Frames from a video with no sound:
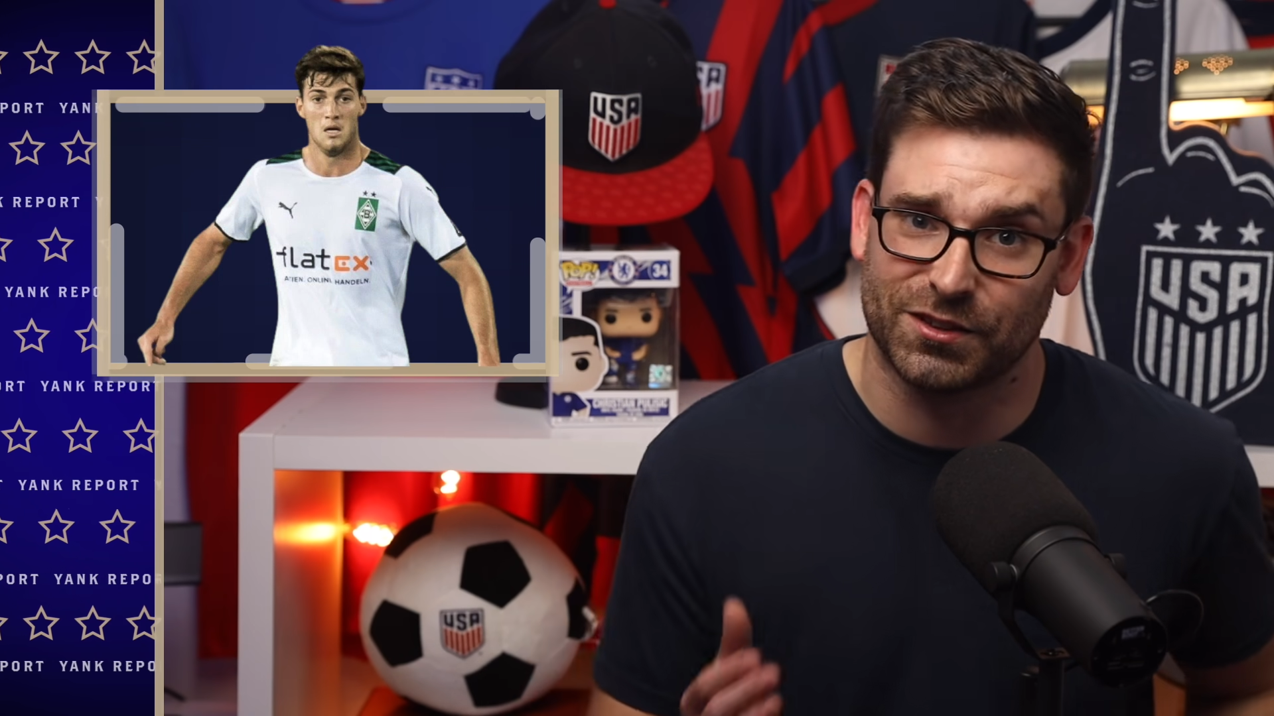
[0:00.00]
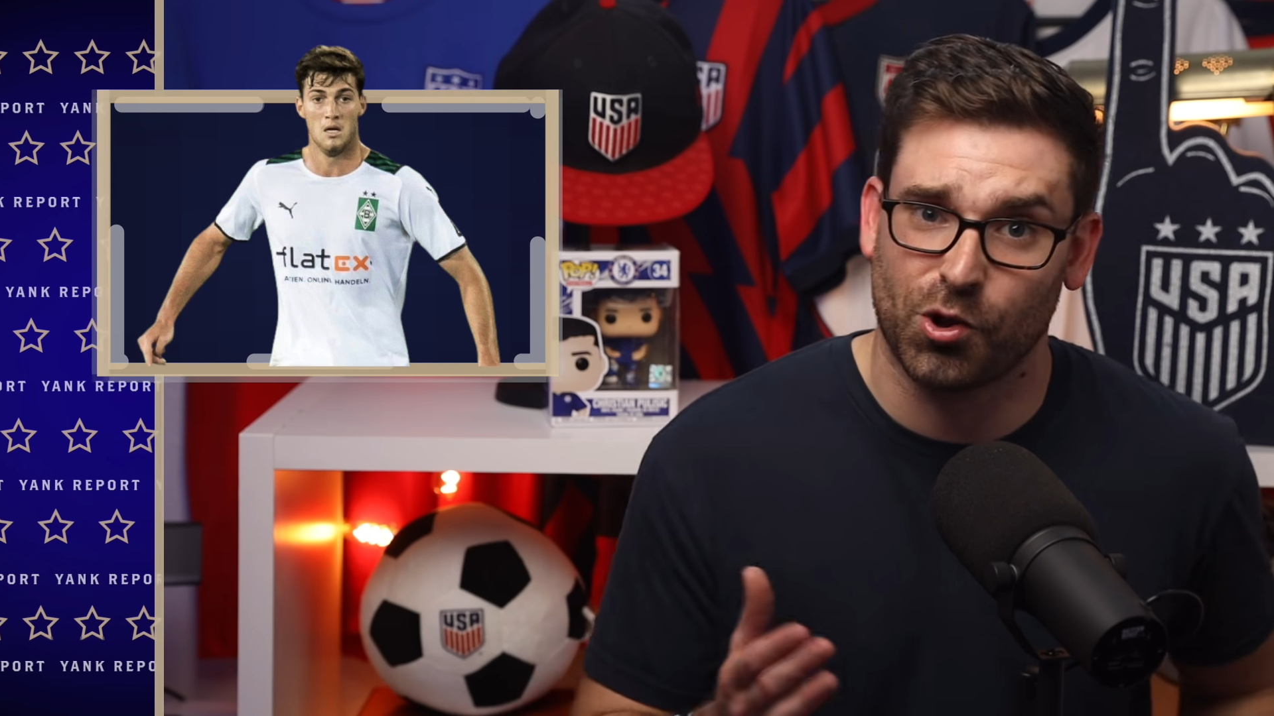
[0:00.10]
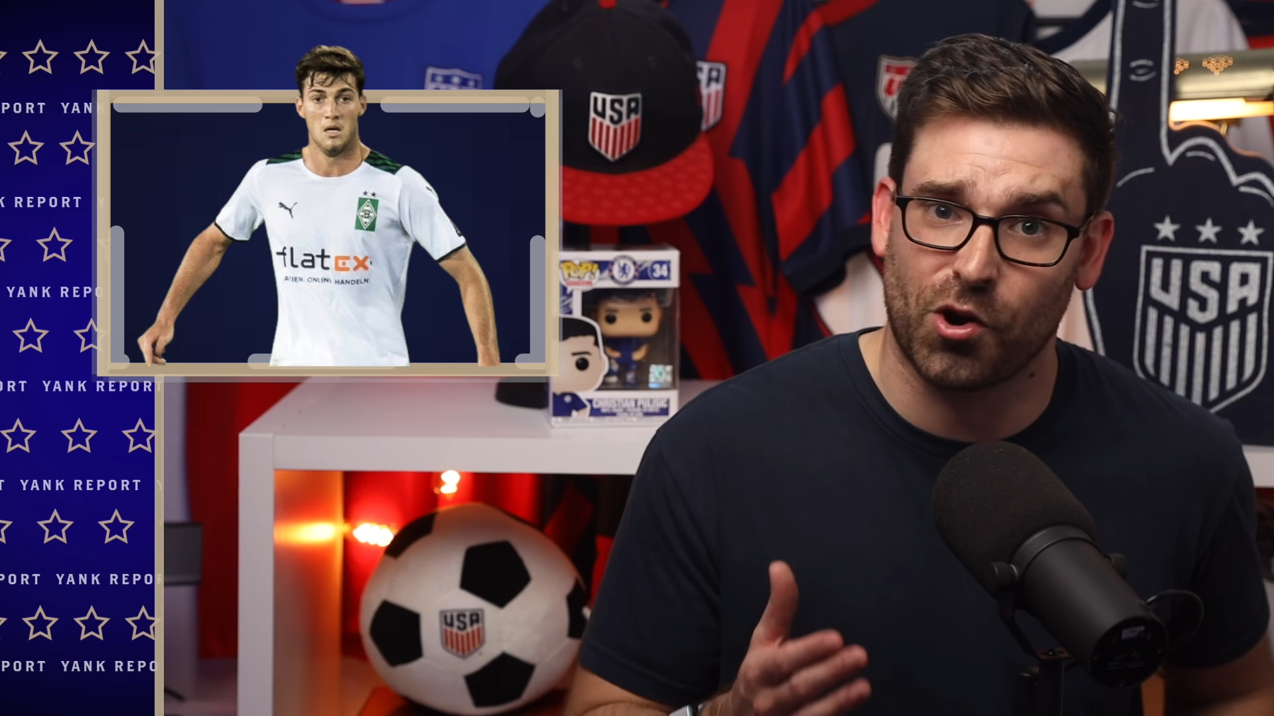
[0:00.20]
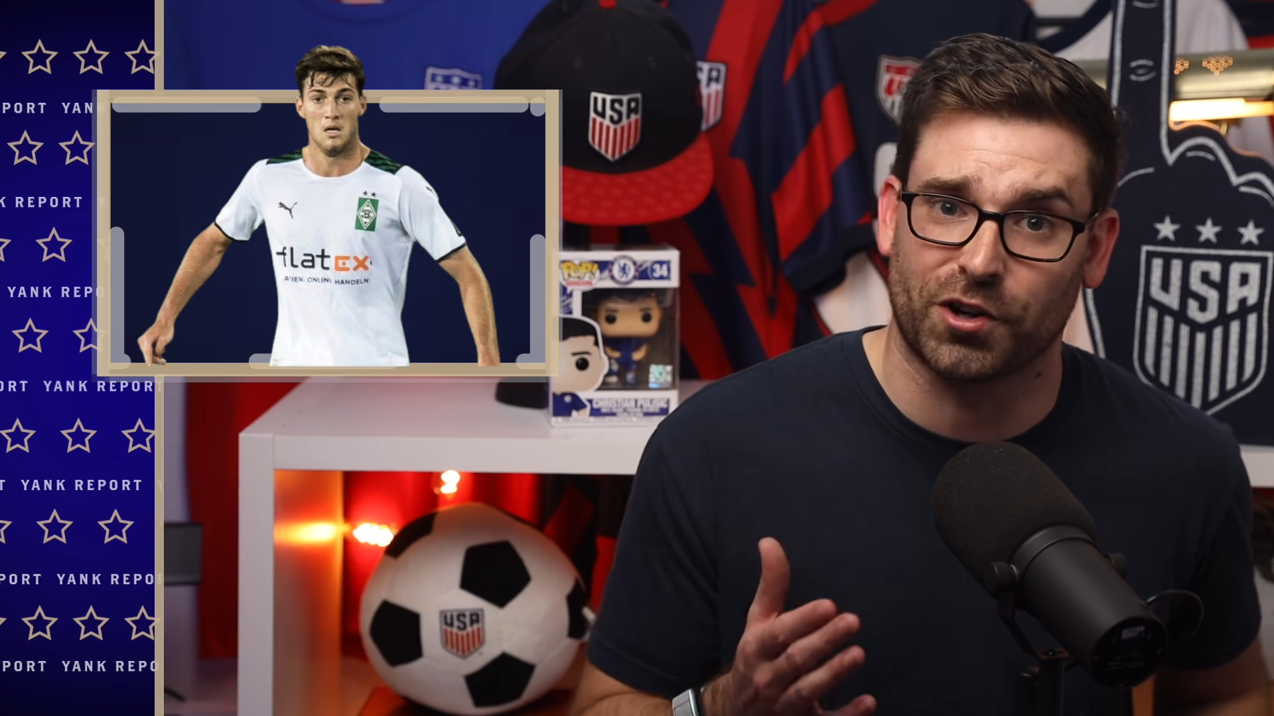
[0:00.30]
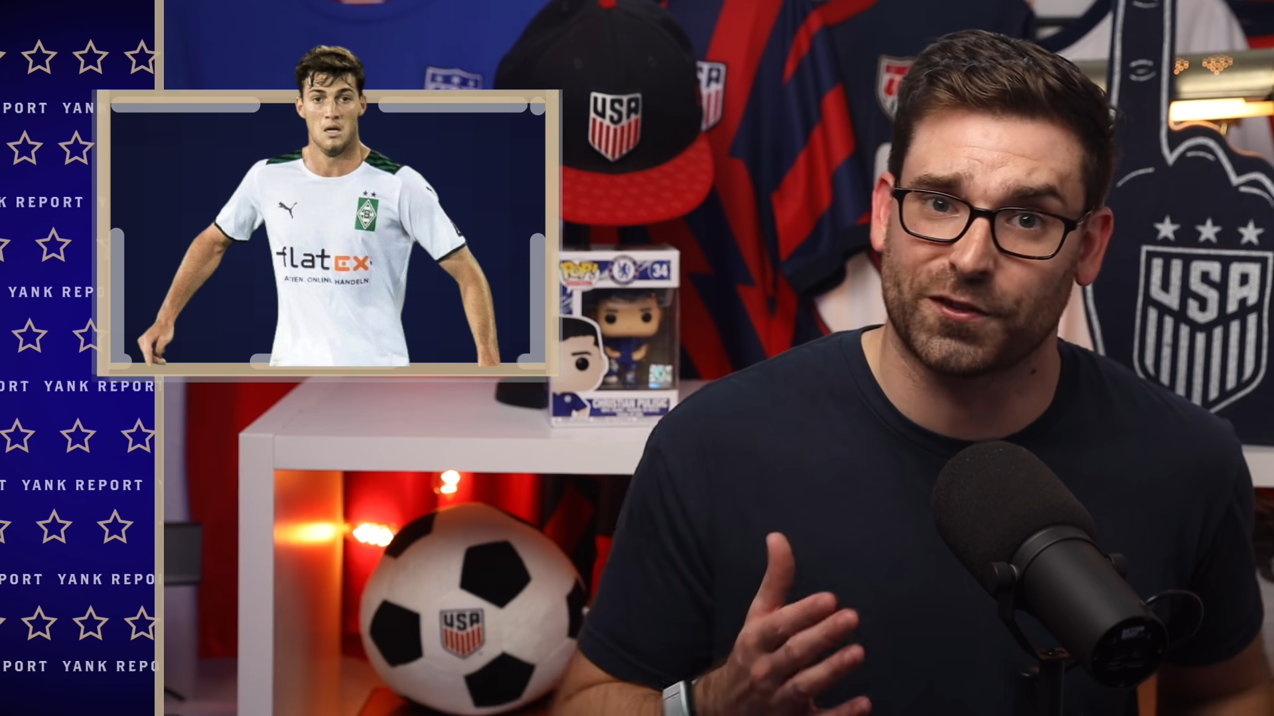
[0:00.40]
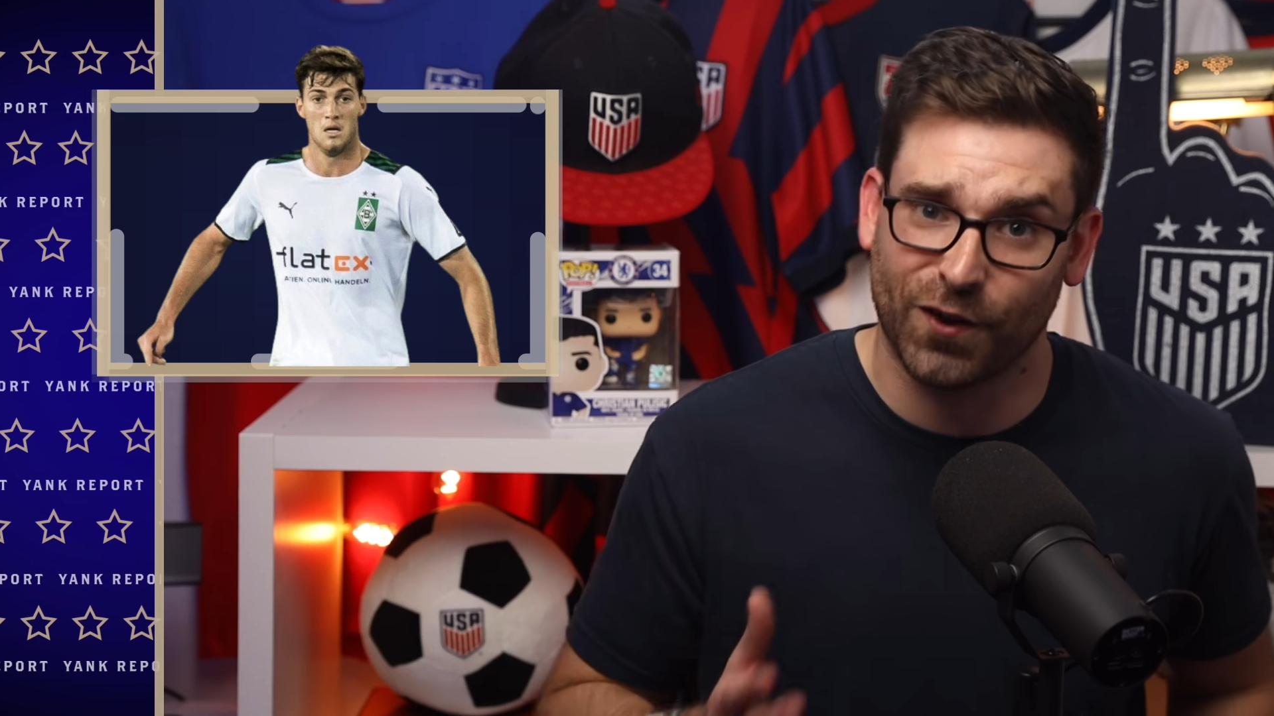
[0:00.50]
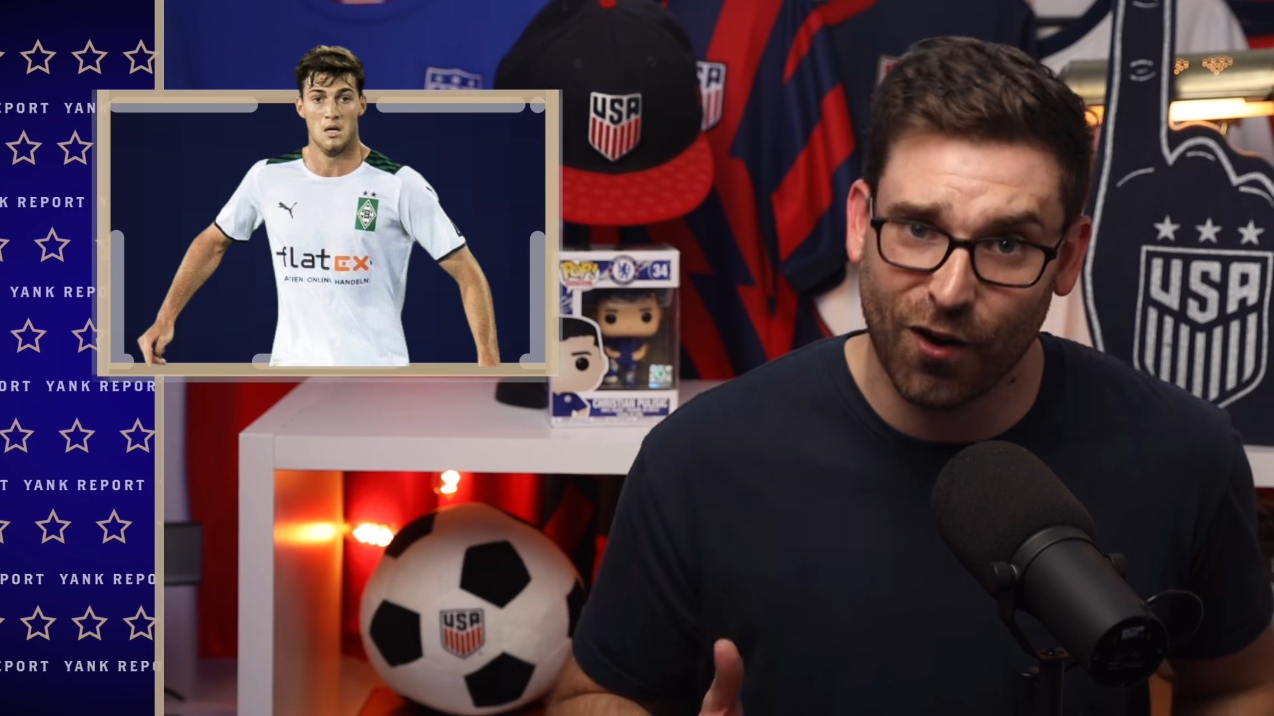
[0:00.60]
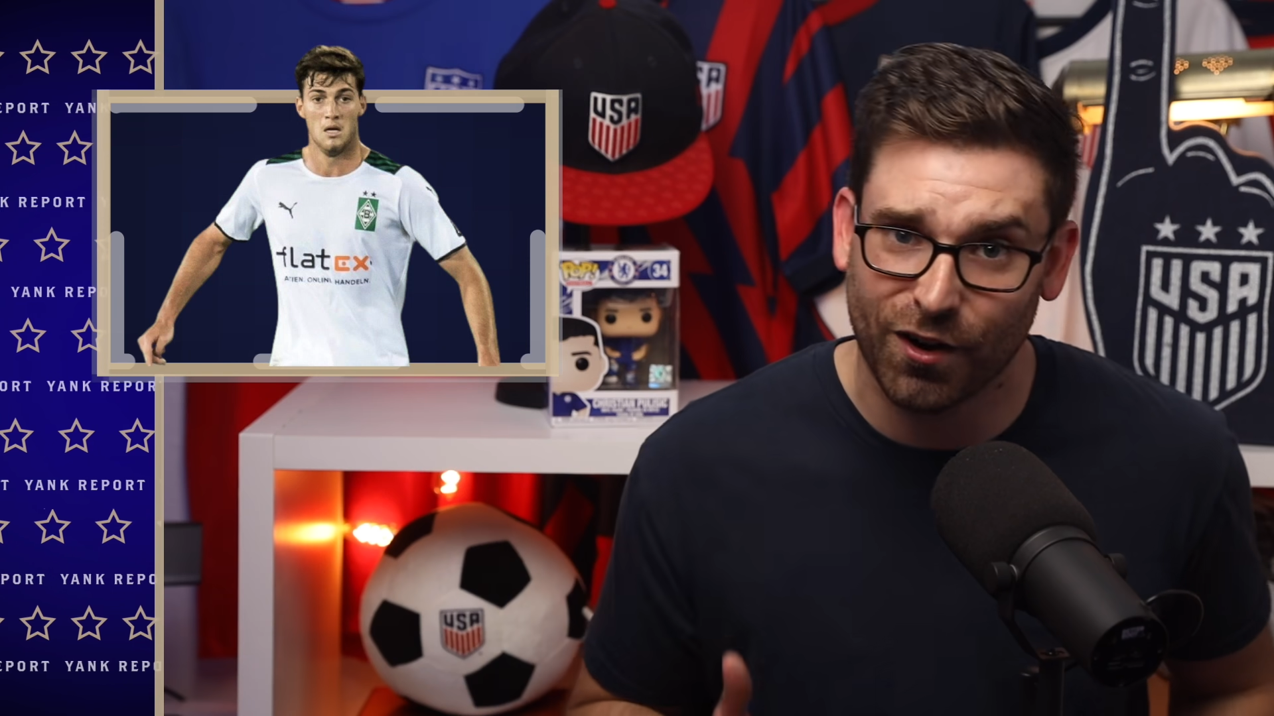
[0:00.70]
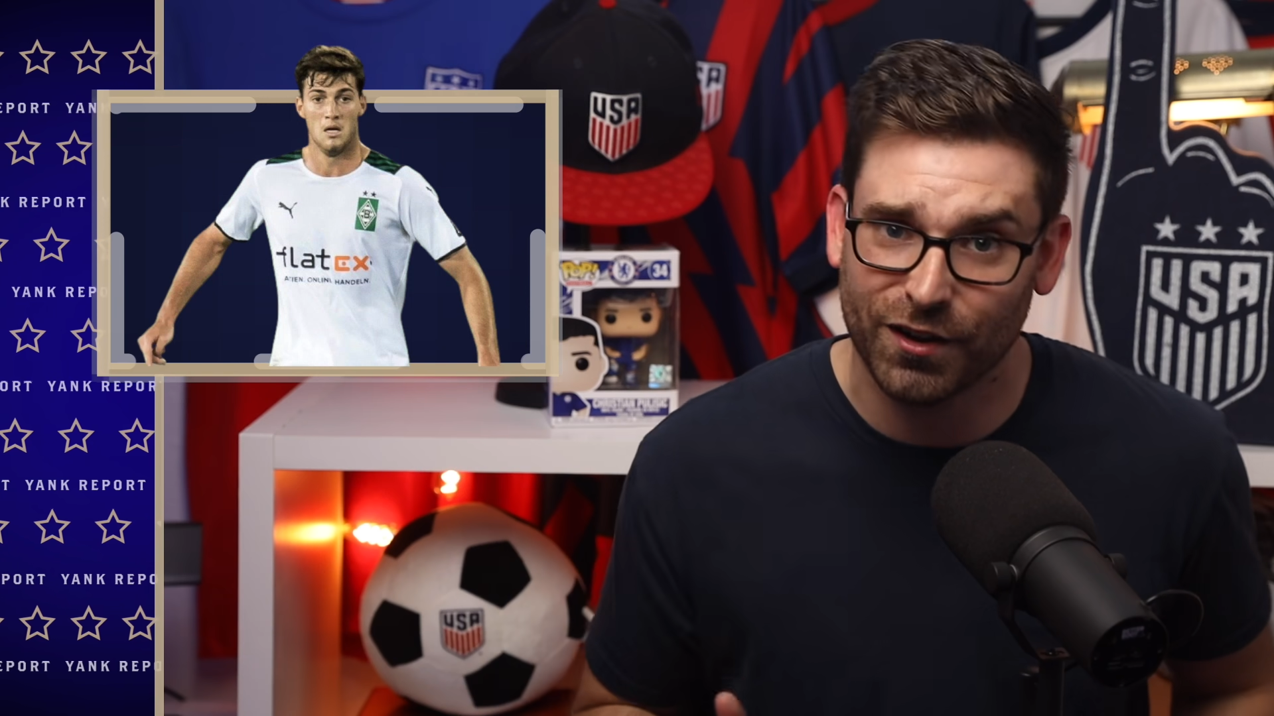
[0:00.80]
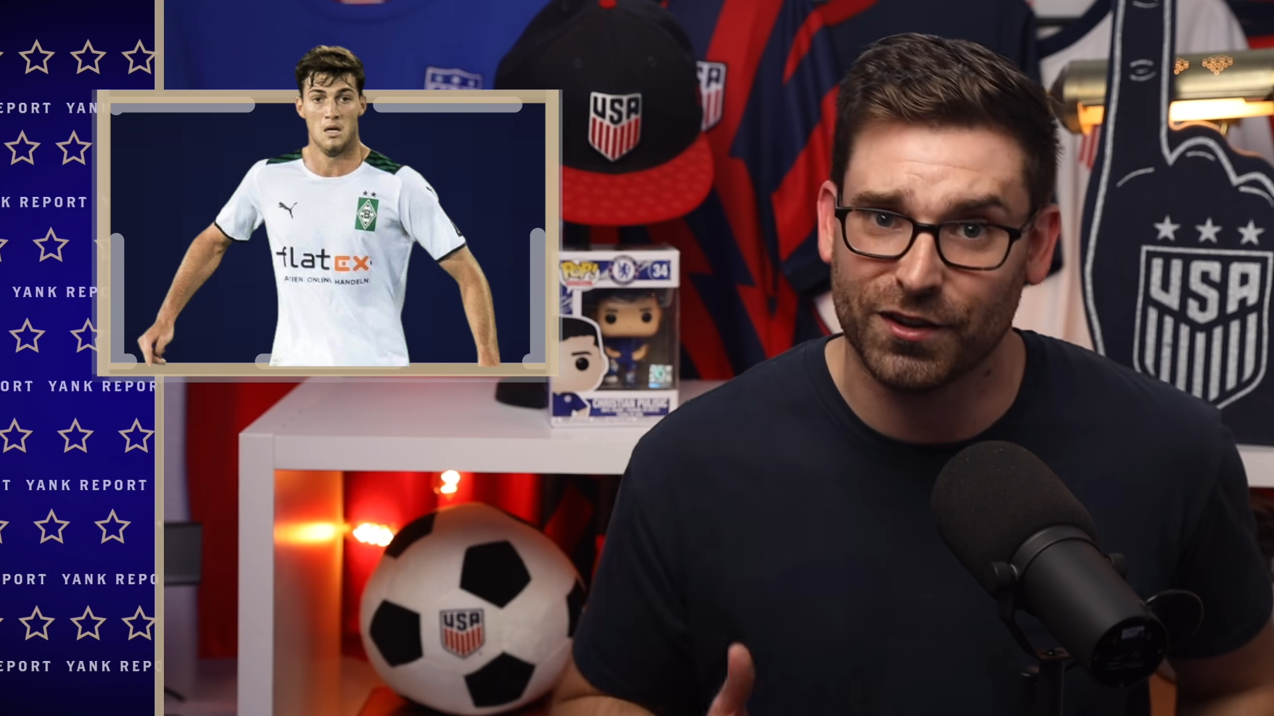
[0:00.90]
log a
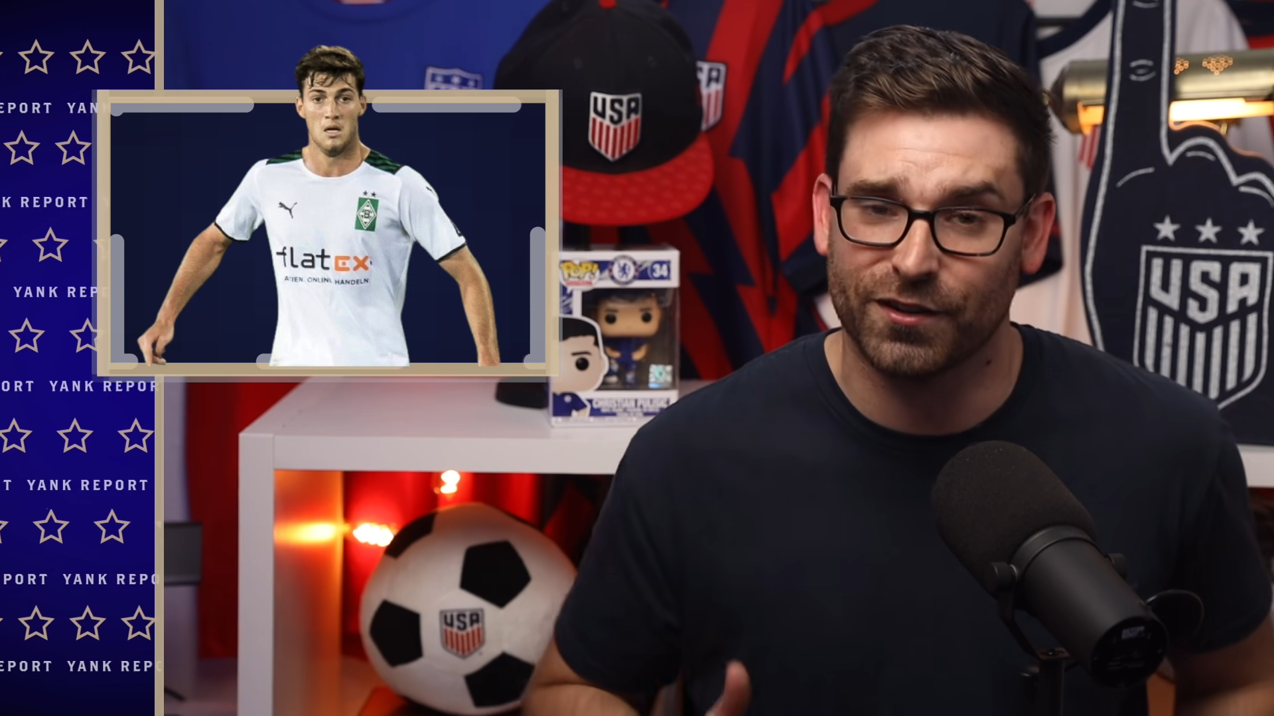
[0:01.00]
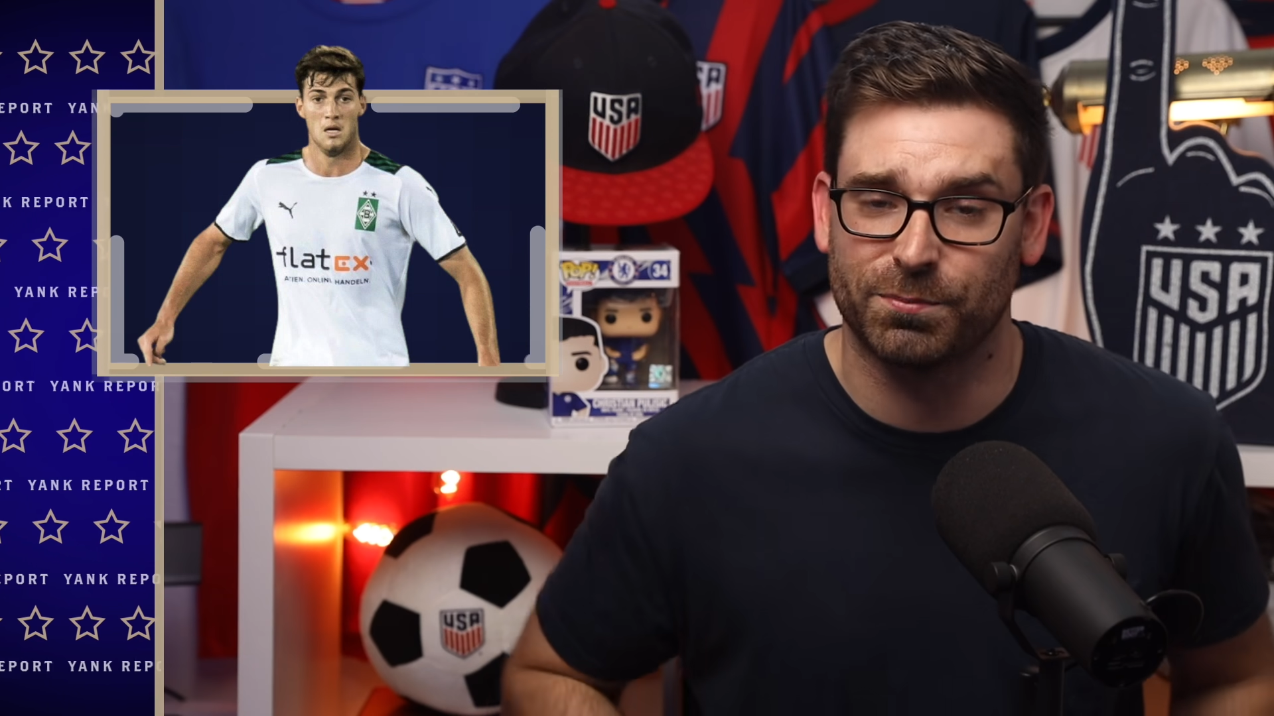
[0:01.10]
ton of